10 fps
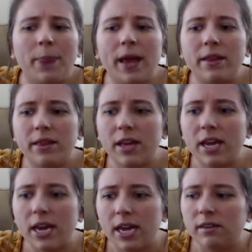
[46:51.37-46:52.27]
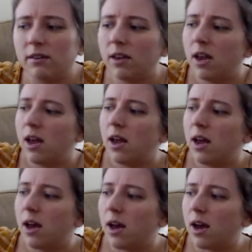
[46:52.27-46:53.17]
And the thing is,
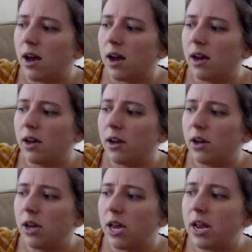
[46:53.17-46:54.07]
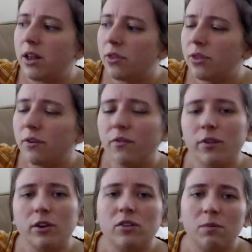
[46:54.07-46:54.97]
uh... in the
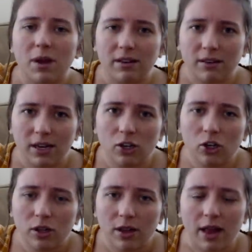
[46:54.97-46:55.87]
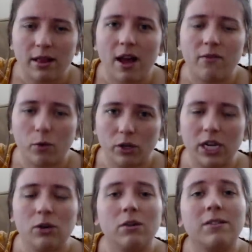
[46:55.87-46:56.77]
first message that that
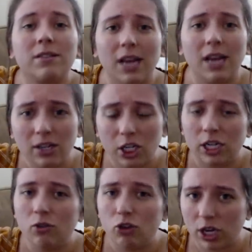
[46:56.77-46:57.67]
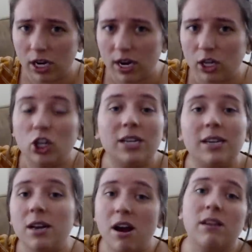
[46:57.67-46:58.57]
fourteen-year-old sent to Eugenia, she
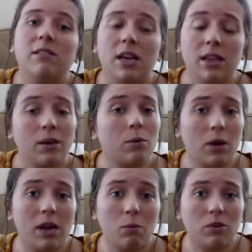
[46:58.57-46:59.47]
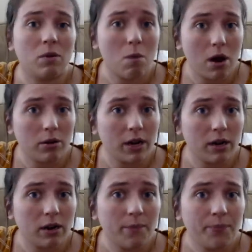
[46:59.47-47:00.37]
did not say that it, it was a
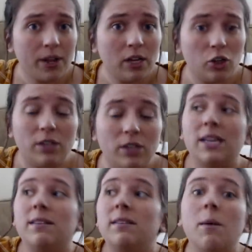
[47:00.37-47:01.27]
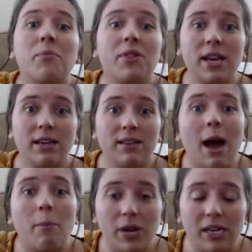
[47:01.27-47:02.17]
moderator. She said, something is
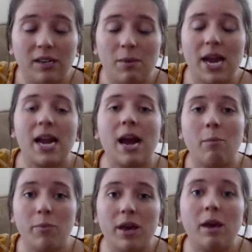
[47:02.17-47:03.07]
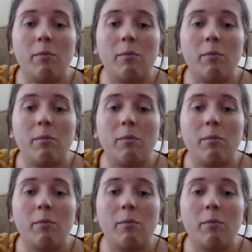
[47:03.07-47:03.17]
happening to me and I'm being